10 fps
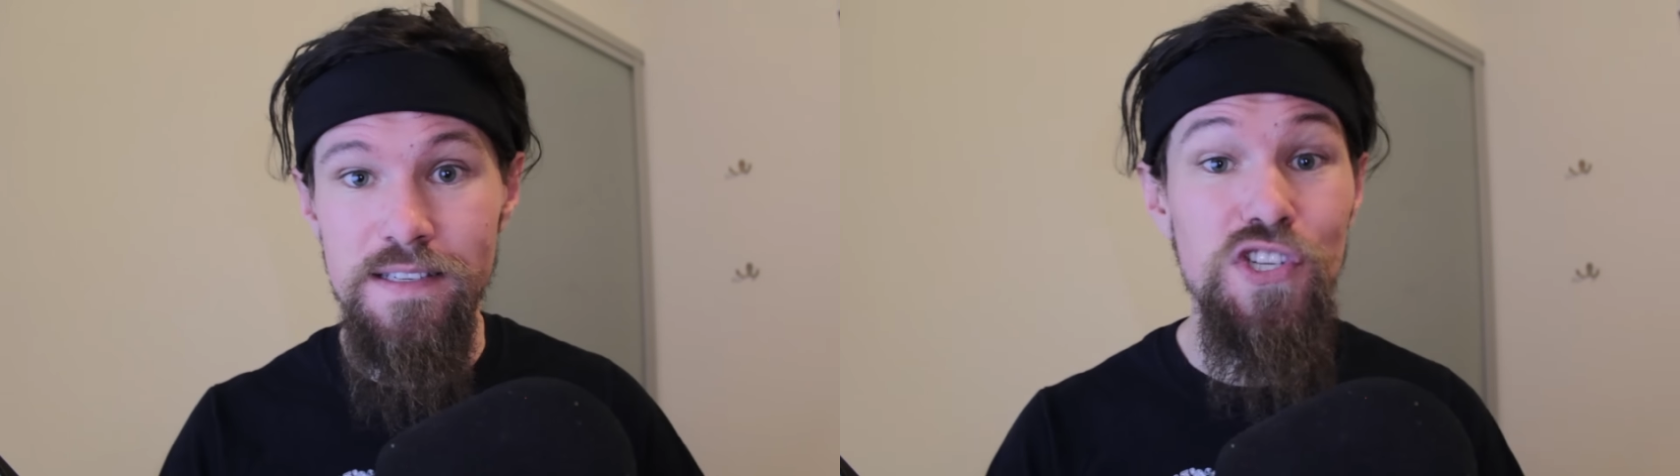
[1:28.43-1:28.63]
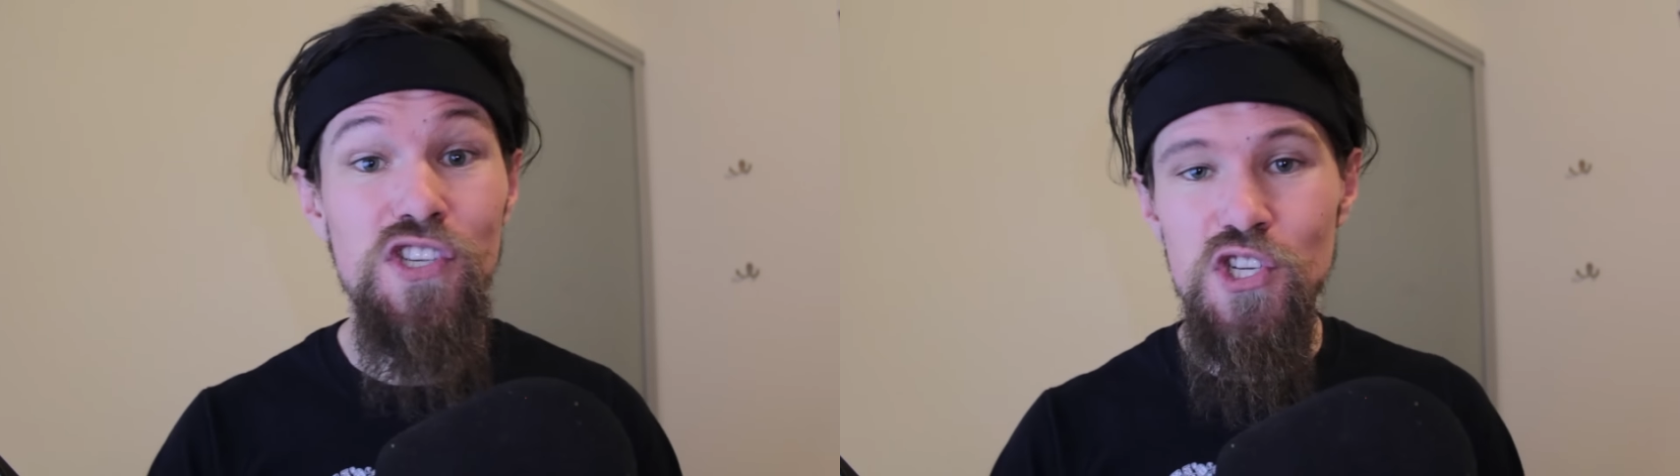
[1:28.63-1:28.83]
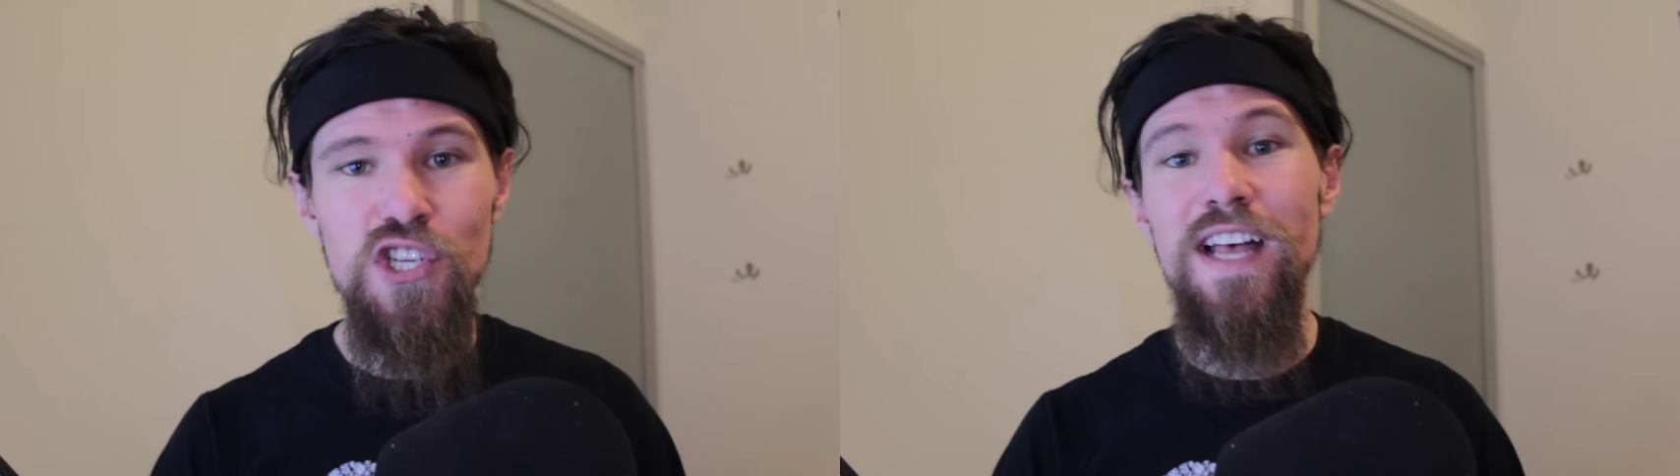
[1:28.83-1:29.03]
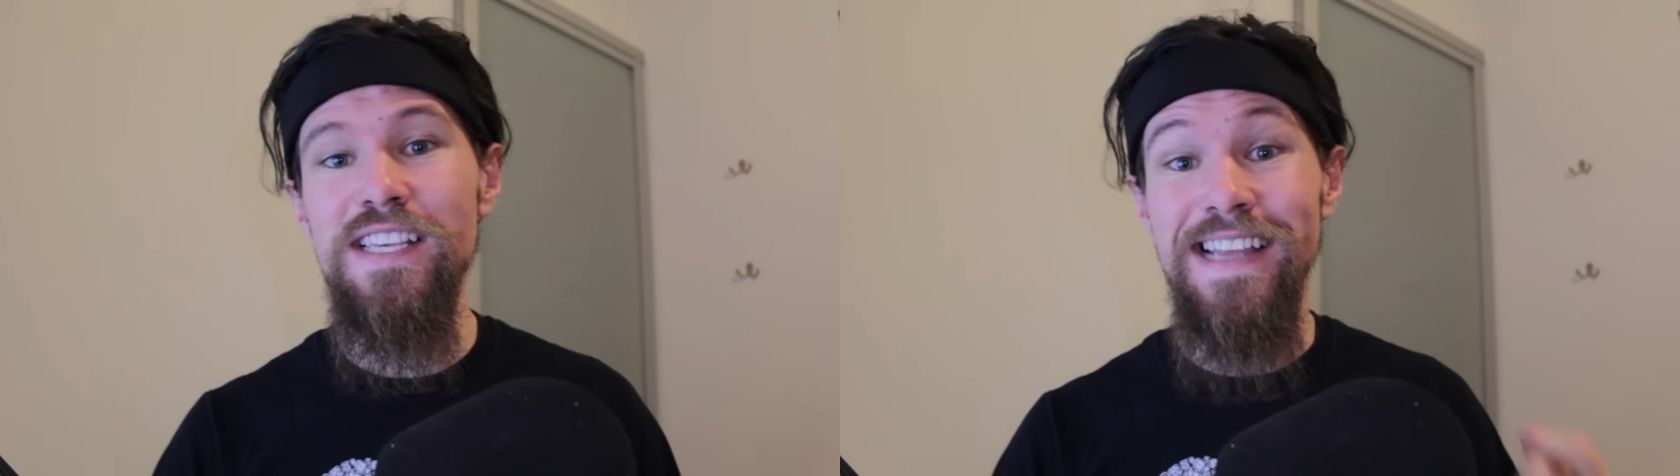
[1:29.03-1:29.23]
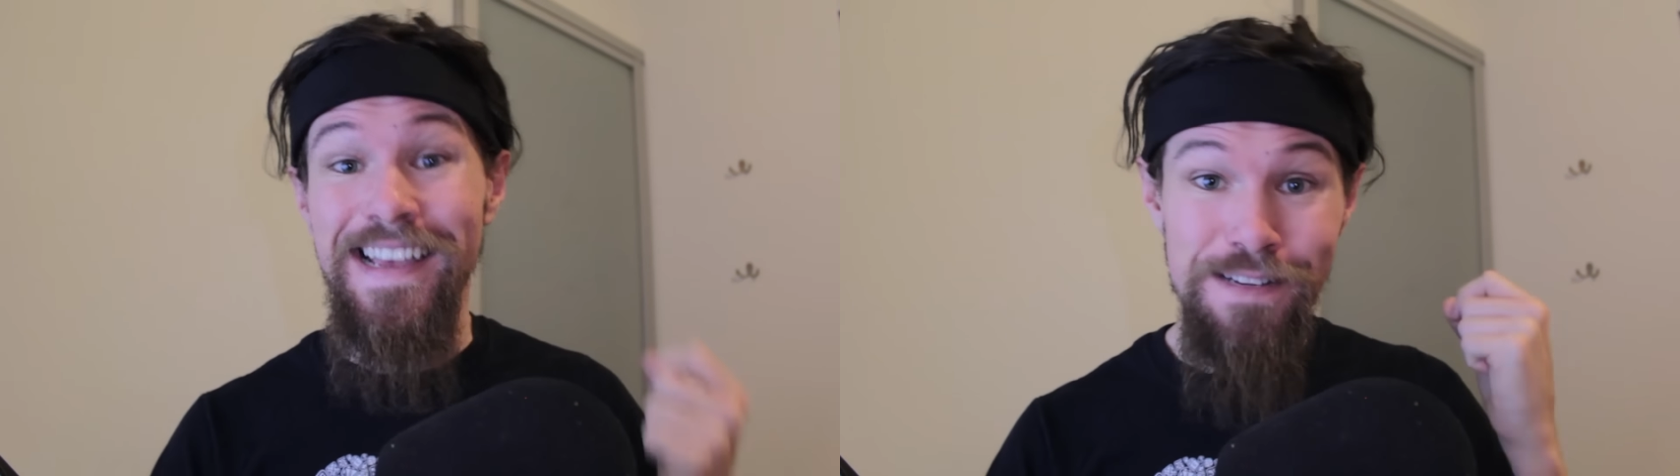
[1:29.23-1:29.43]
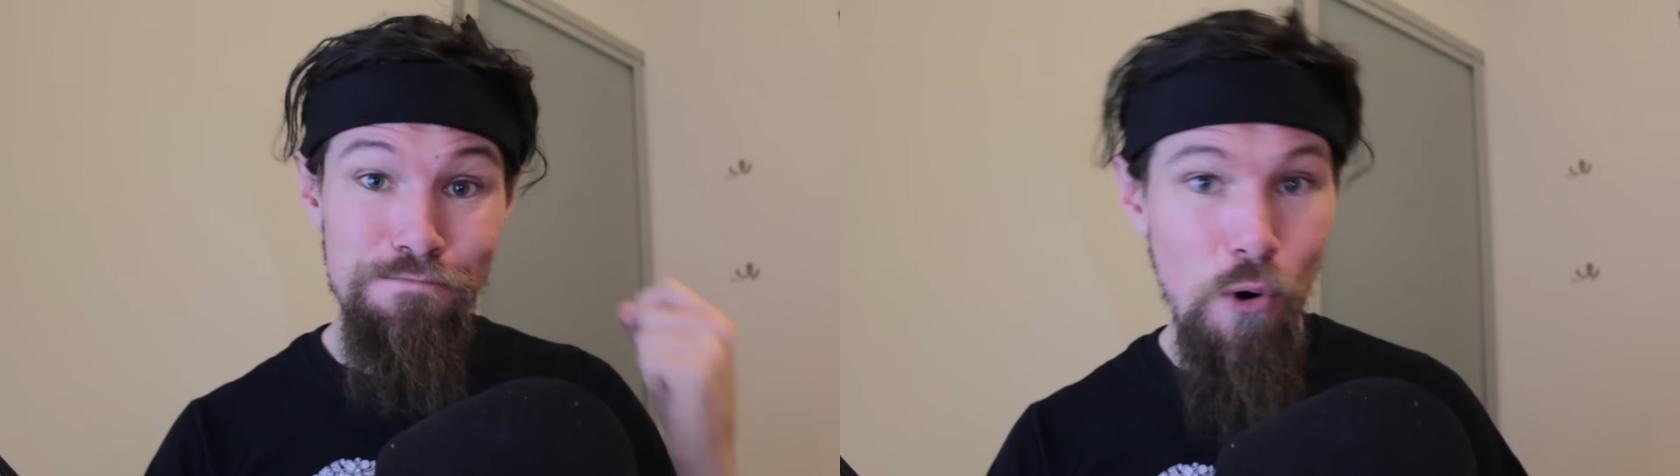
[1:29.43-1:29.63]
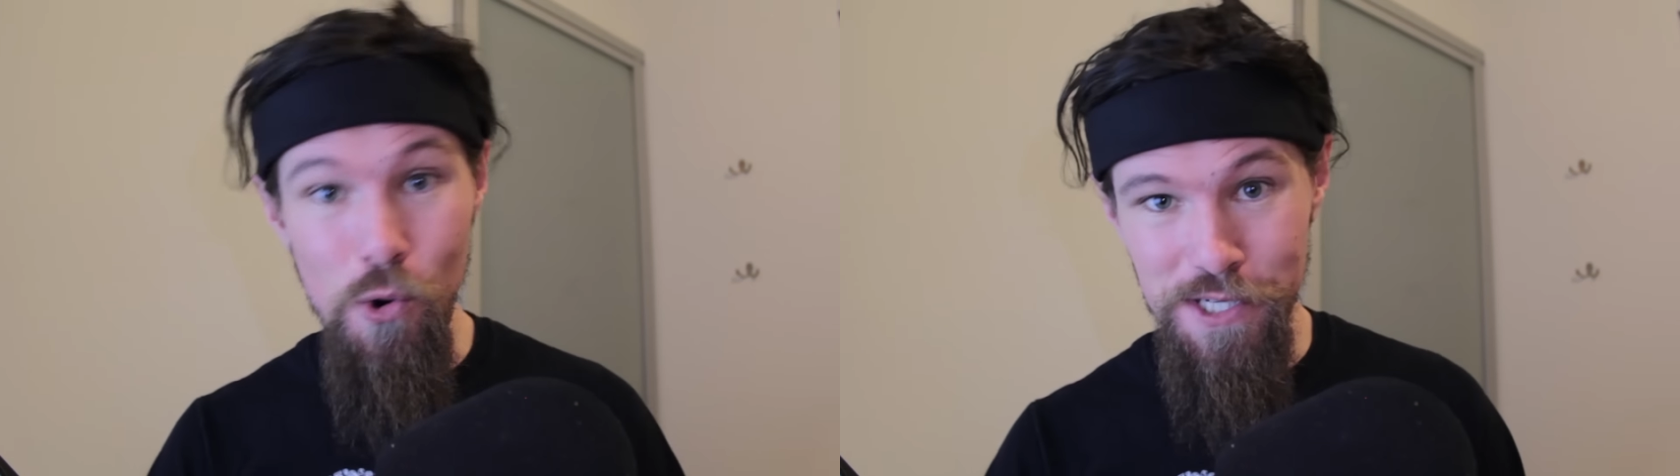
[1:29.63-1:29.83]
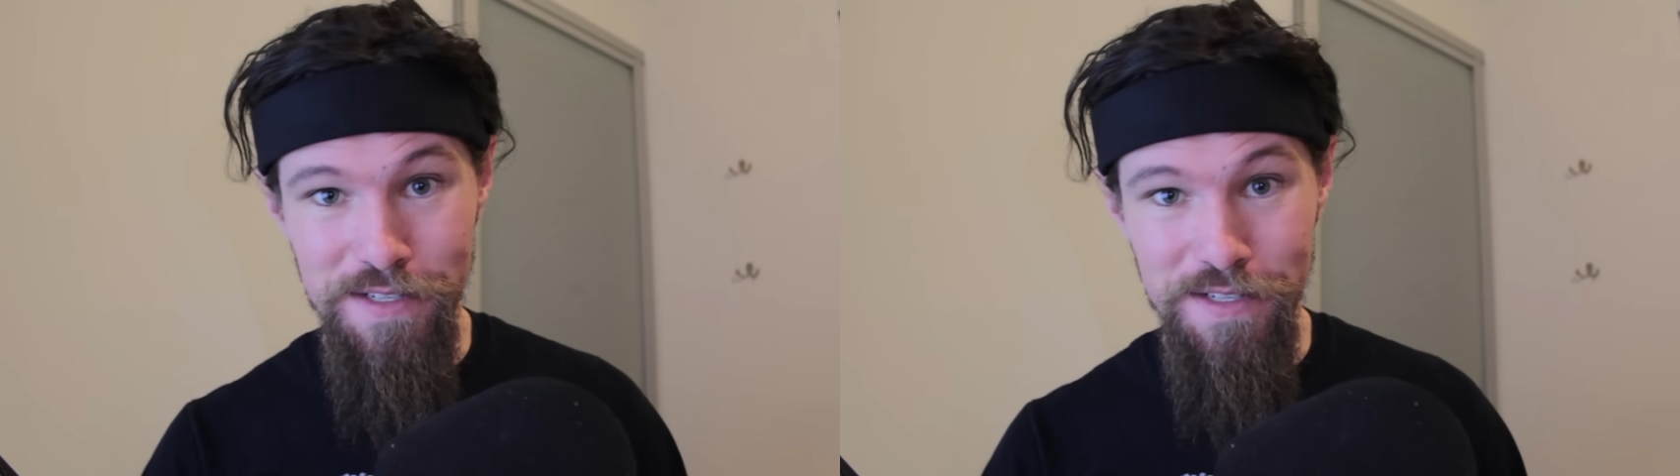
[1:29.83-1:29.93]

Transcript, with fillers: which is just as important